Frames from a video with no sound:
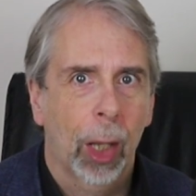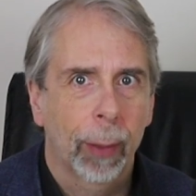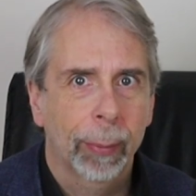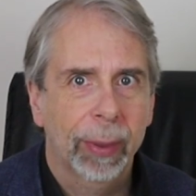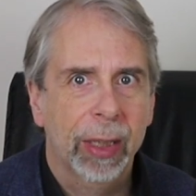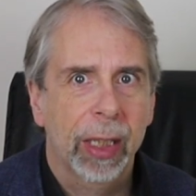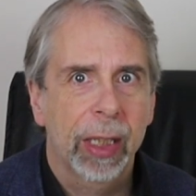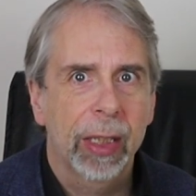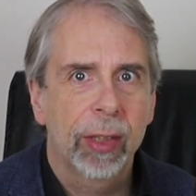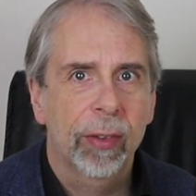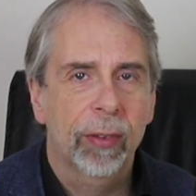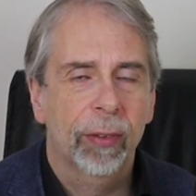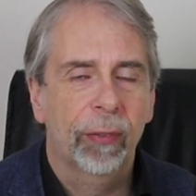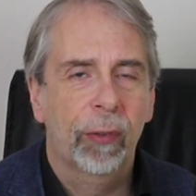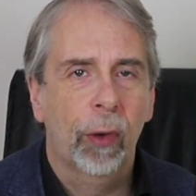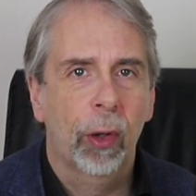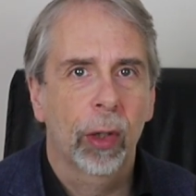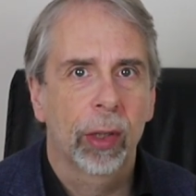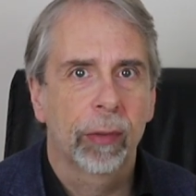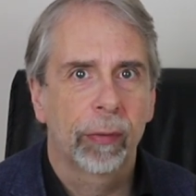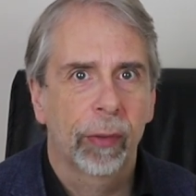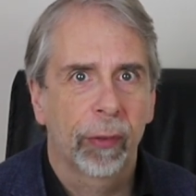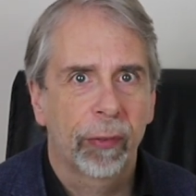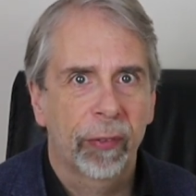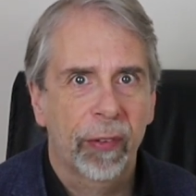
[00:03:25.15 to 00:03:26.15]
I'm keen to
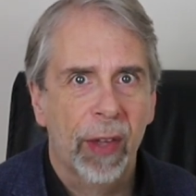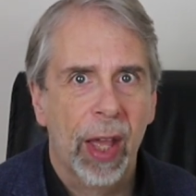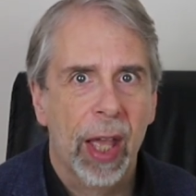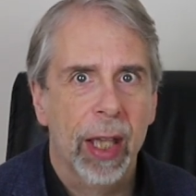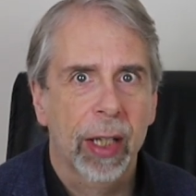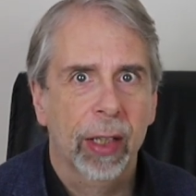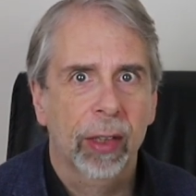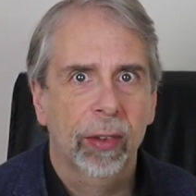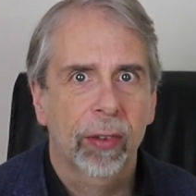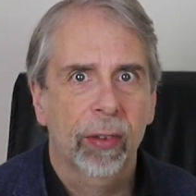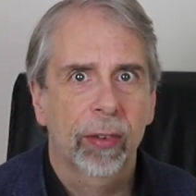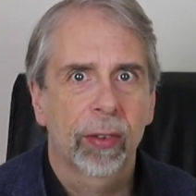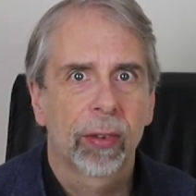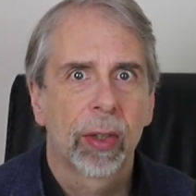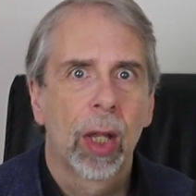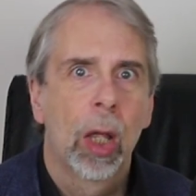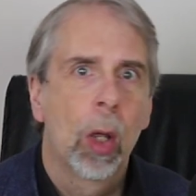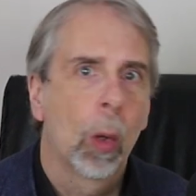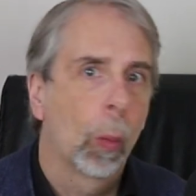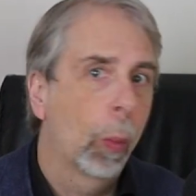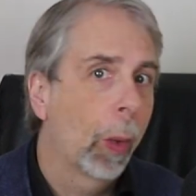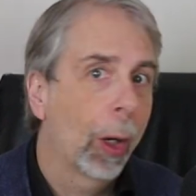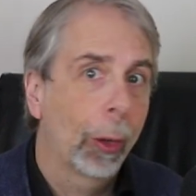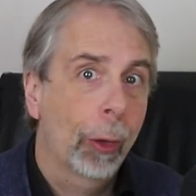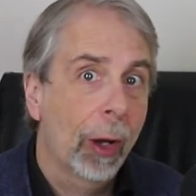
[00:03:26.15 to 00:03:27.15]
follow the facts,
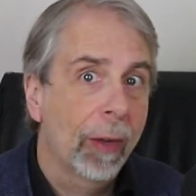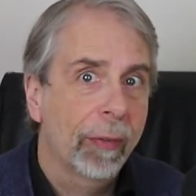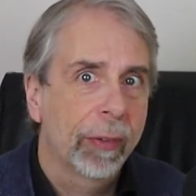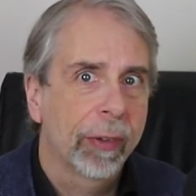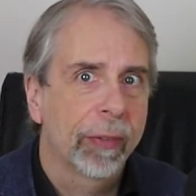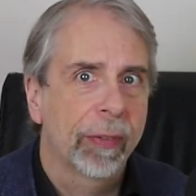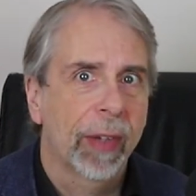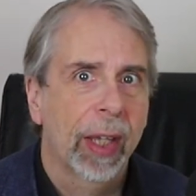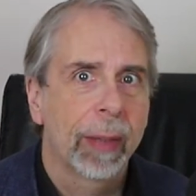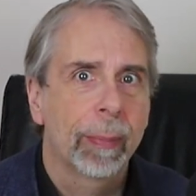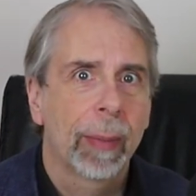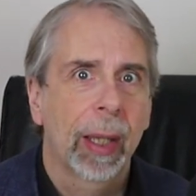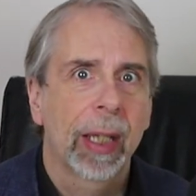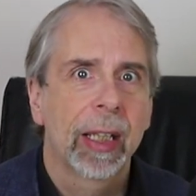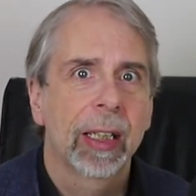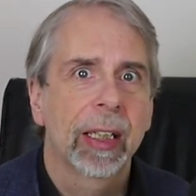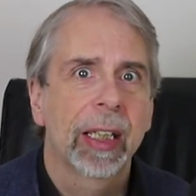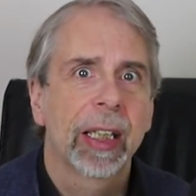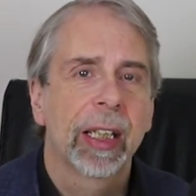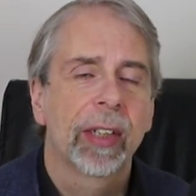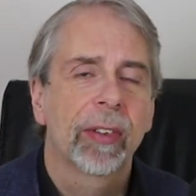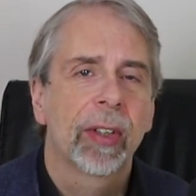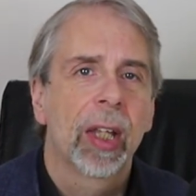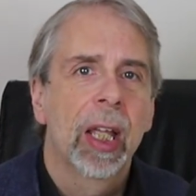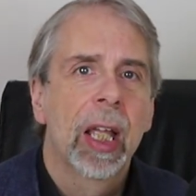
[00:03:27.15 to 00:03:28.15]
wherever they may
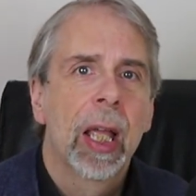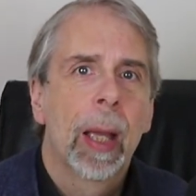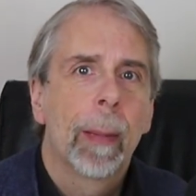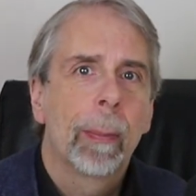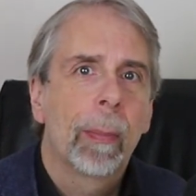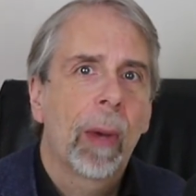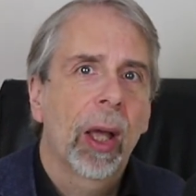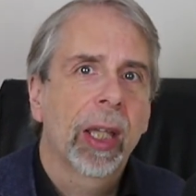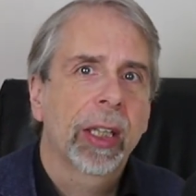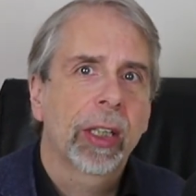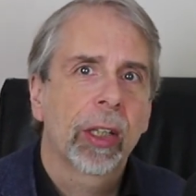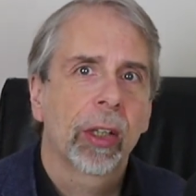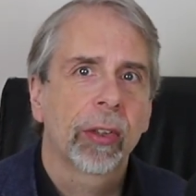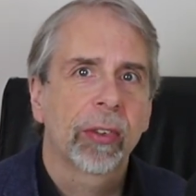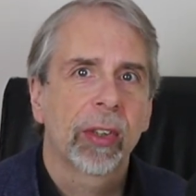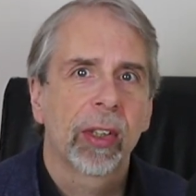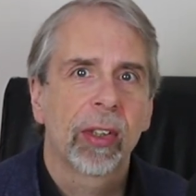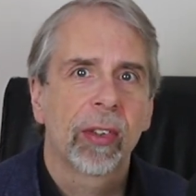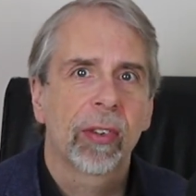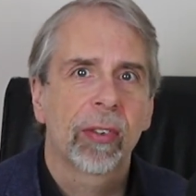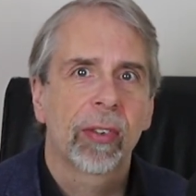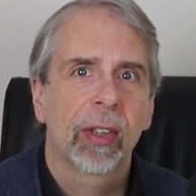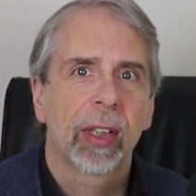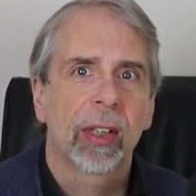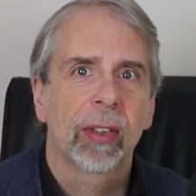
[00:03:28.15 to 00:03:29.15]
lead. My gut
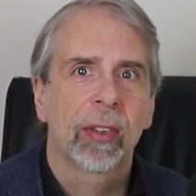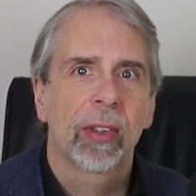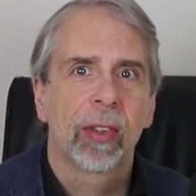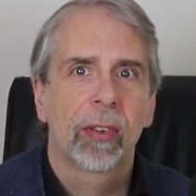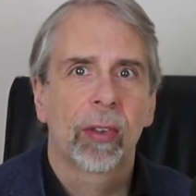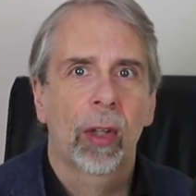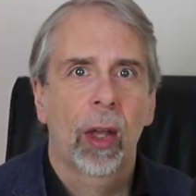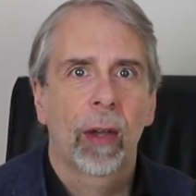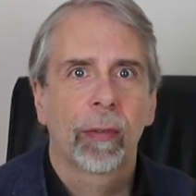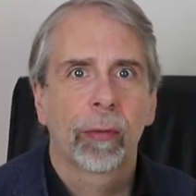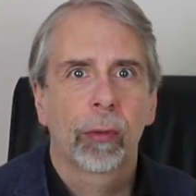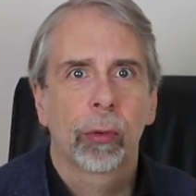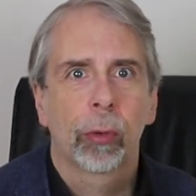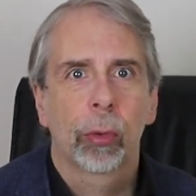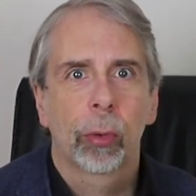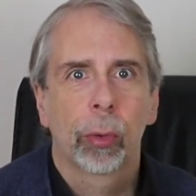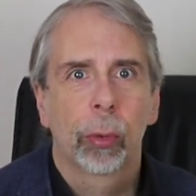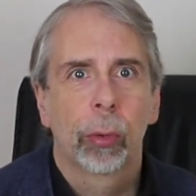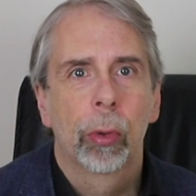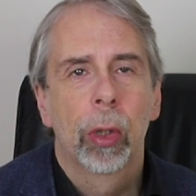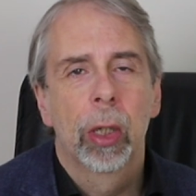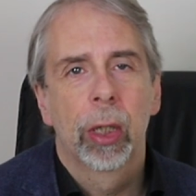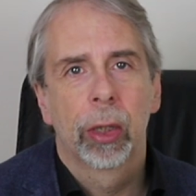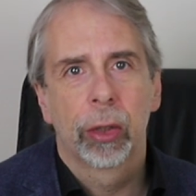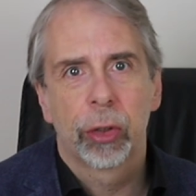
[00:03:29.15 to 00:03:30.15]
instinct is, after
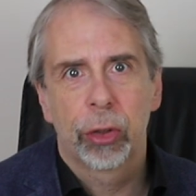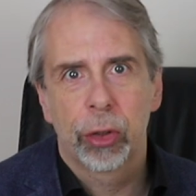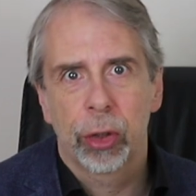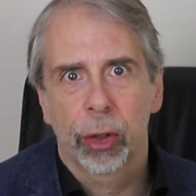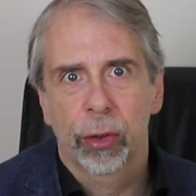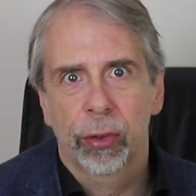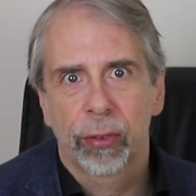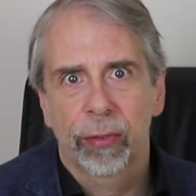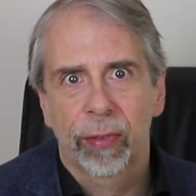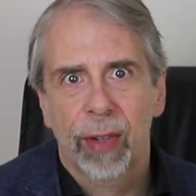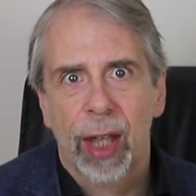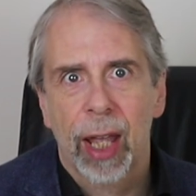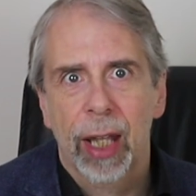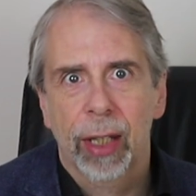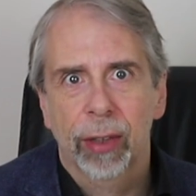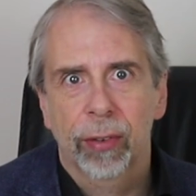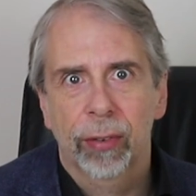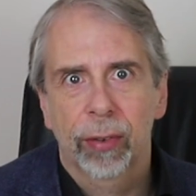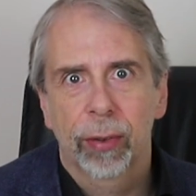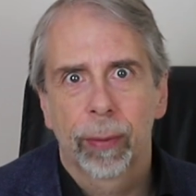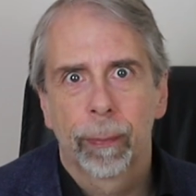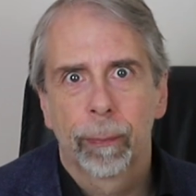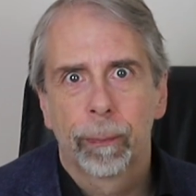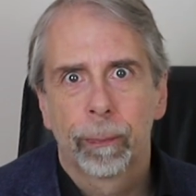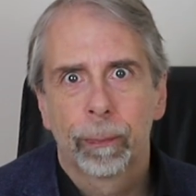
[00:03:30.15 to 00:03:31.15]
all, just
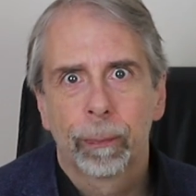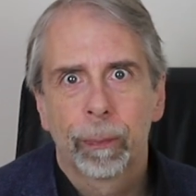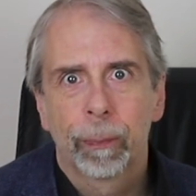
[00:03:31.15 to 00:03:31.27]
that.